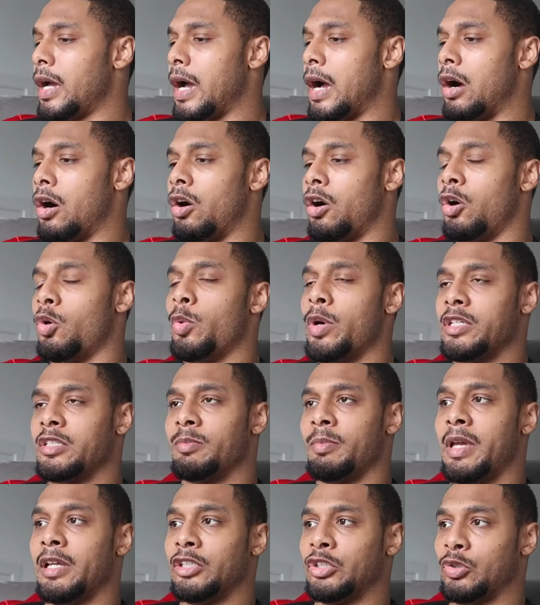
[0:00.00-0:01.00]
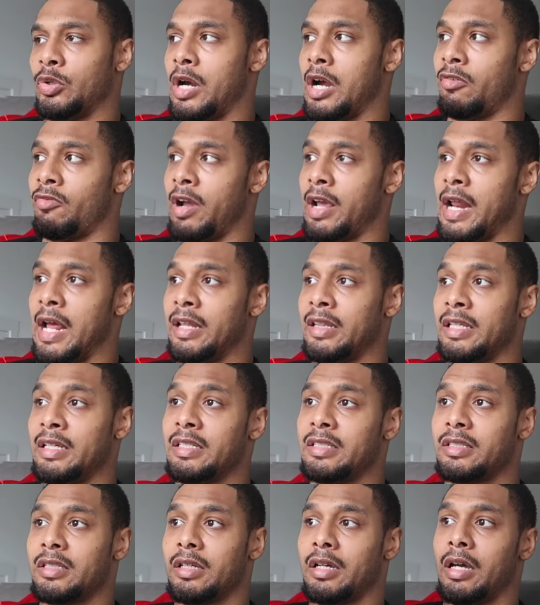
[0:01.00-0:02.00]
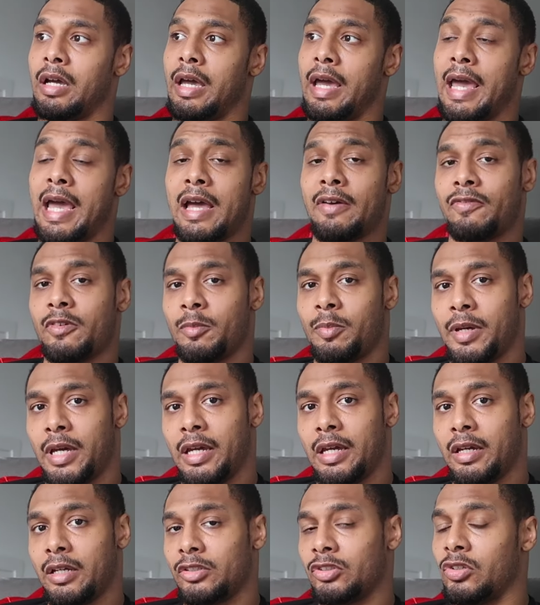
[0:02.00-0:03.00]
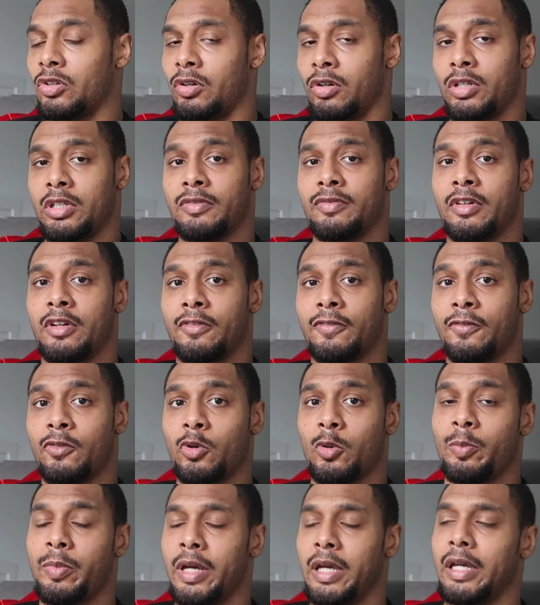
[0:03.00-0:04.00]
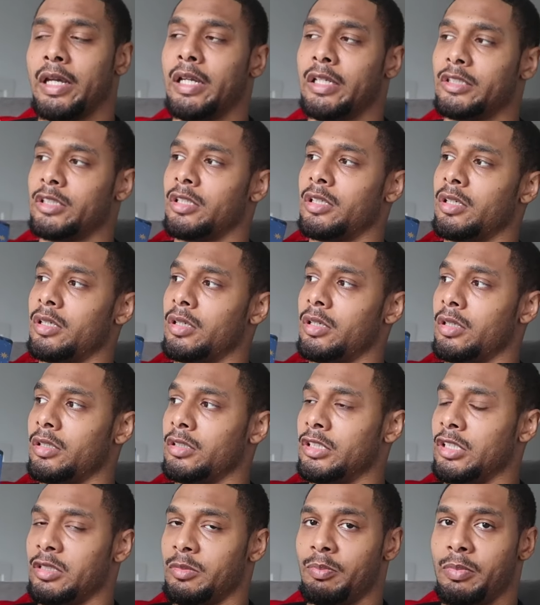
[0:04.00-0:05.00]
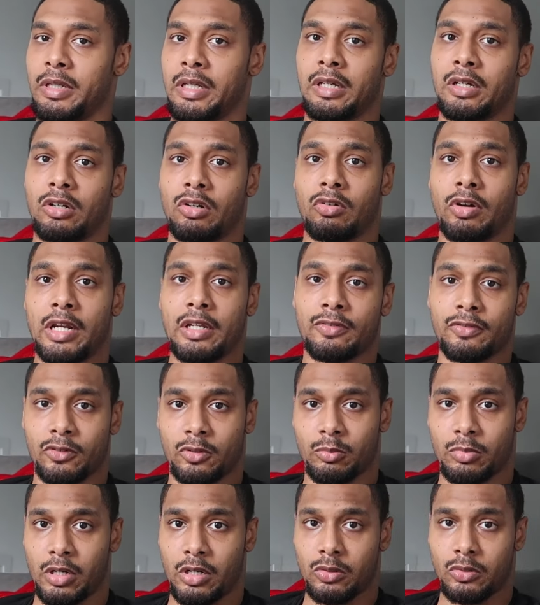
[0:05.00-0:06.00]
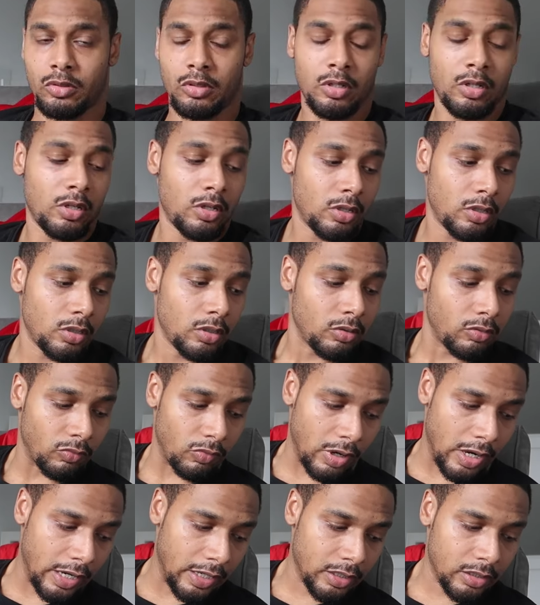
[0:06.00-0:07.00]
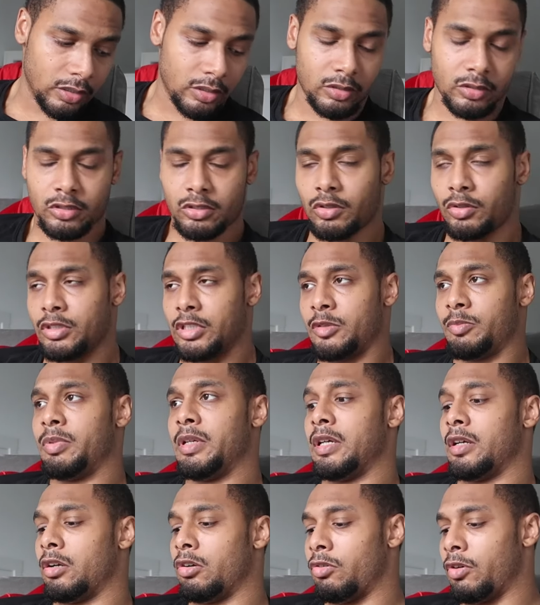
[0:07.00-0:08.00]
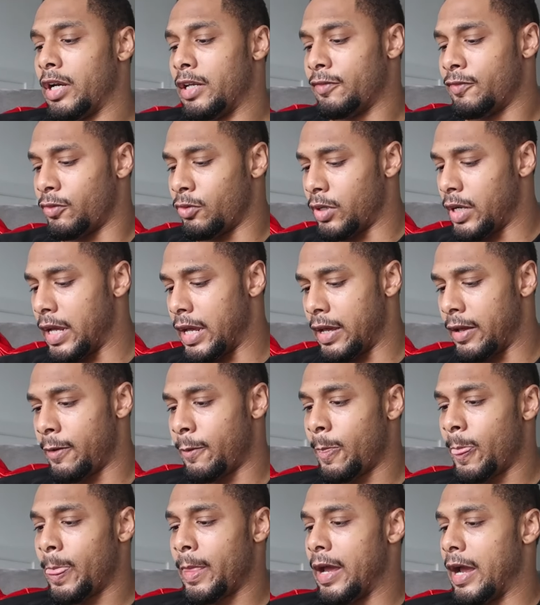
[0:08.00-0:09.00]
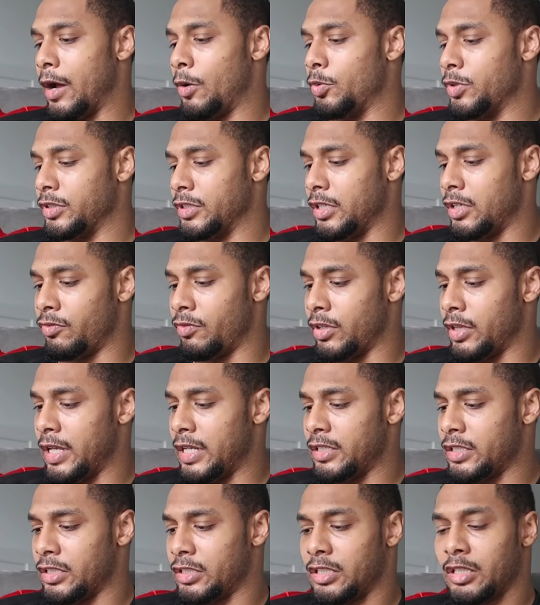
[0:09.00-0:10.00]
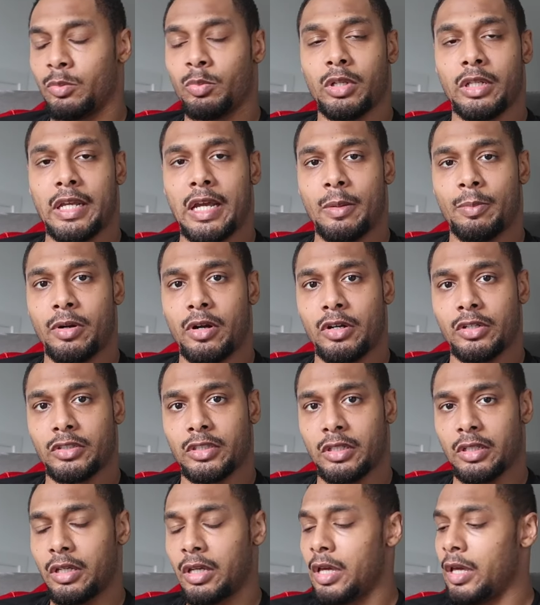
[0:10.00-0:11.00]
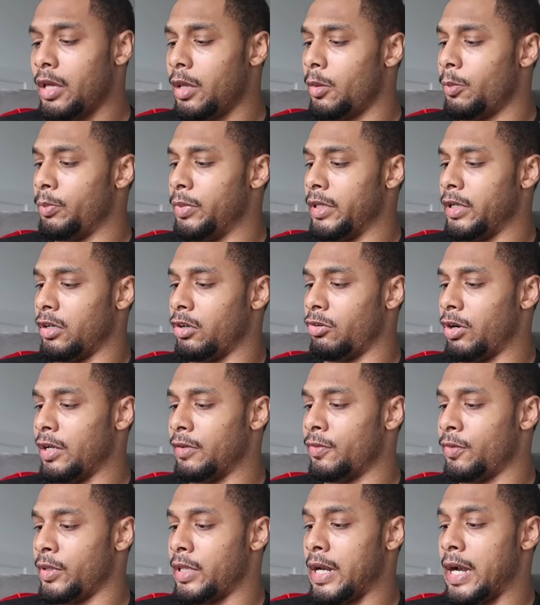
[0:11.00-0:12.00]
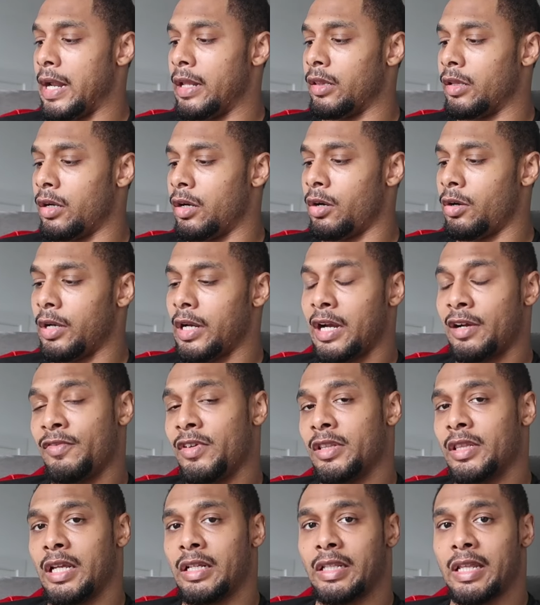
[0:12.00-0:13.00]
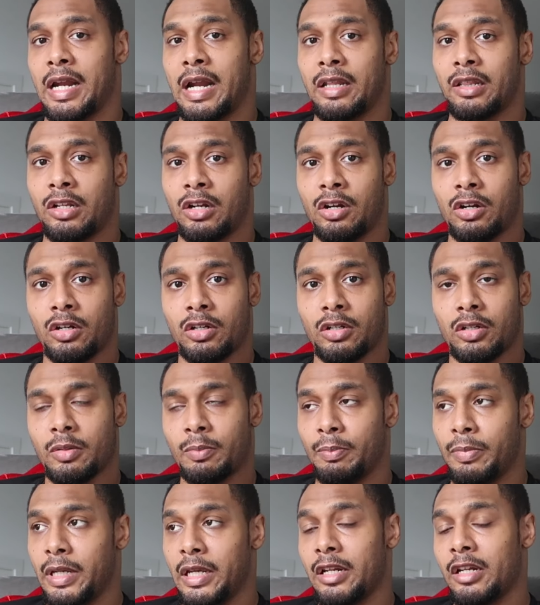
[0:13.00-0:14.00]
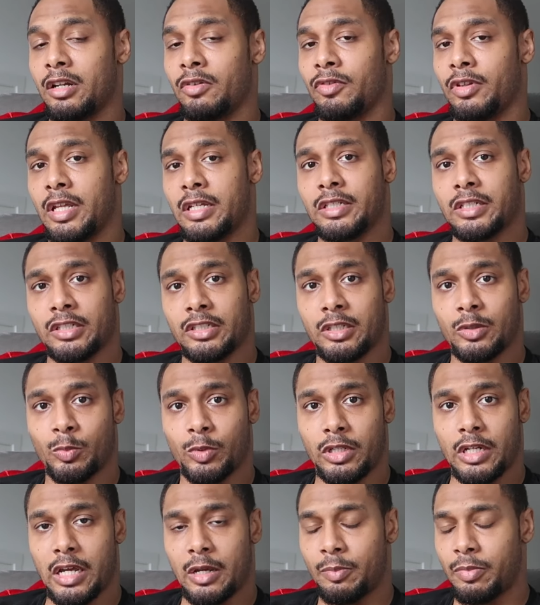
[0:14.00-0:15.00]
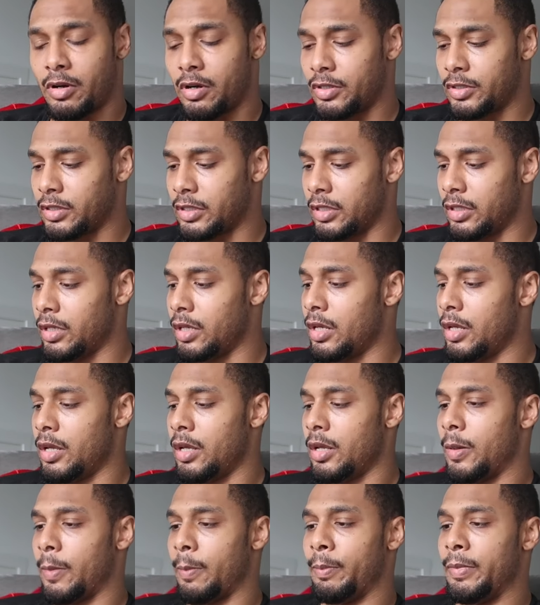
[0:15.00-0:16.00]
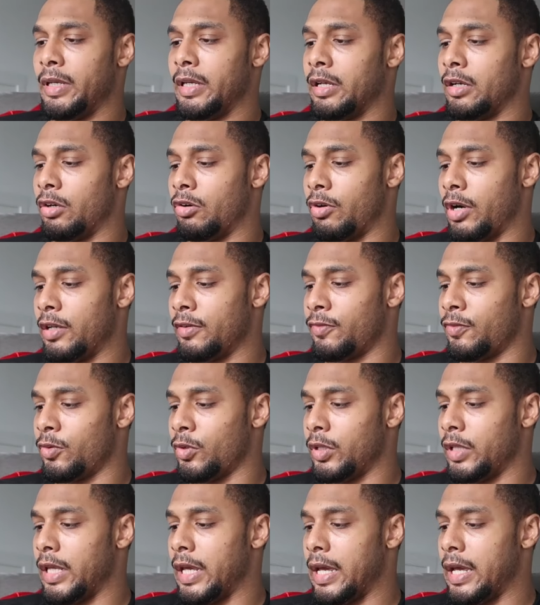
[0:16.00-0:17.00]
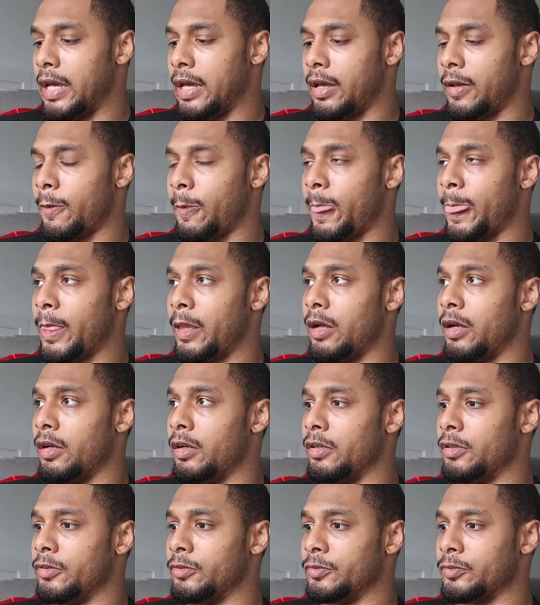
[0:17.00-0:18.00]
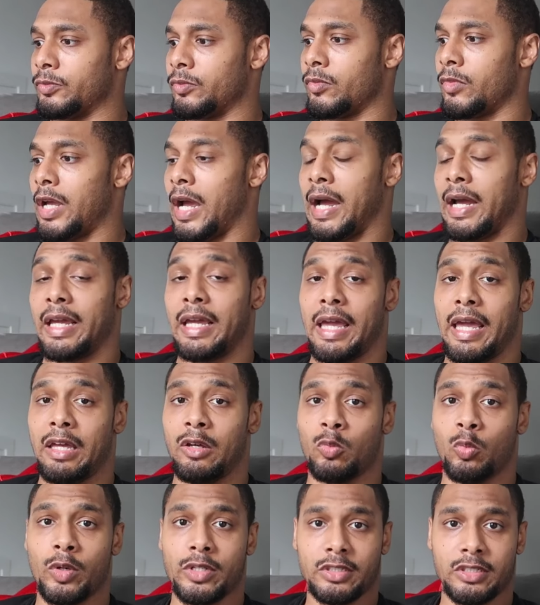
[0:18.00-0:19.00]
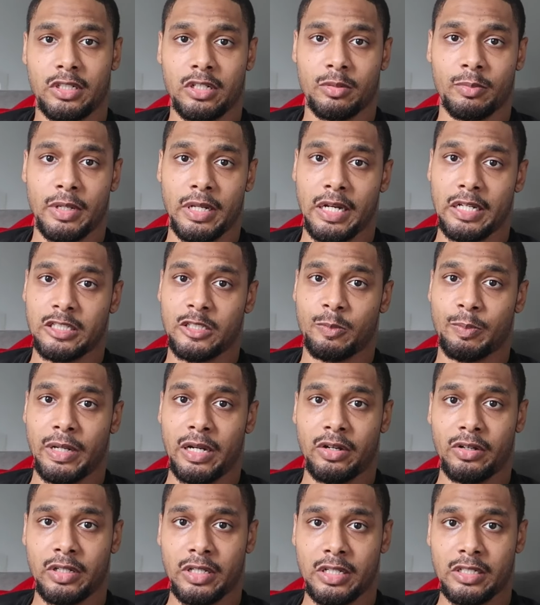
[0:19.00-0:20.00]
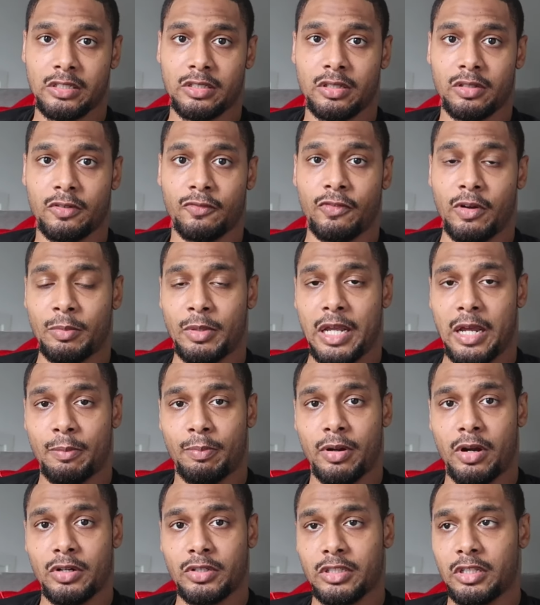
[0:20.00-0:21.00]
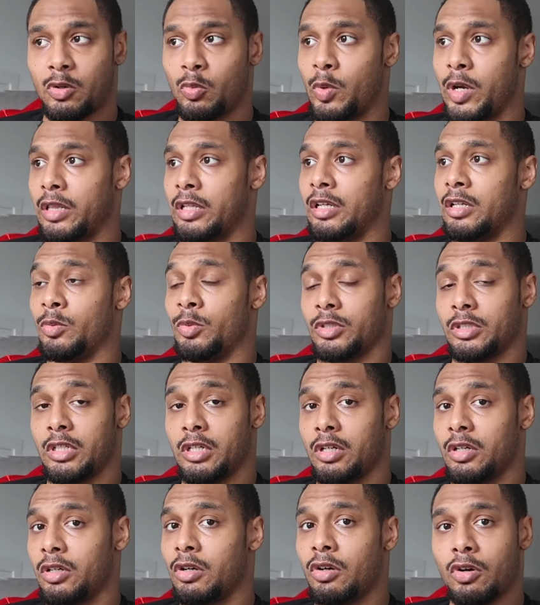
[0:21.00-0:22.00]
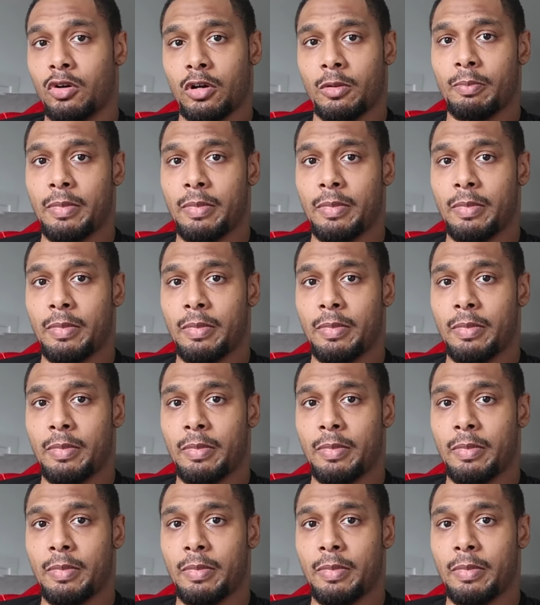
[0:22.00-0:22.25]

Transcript: I always make sure I write at least a half a page or even a full page just being grateful, bro, right? So just being grateful that I was in a relationship with that person, being grateful that I learned everything that I learned being in a relationship with that person, being grateful that I gained wisdom and experience from that person, whether it was good or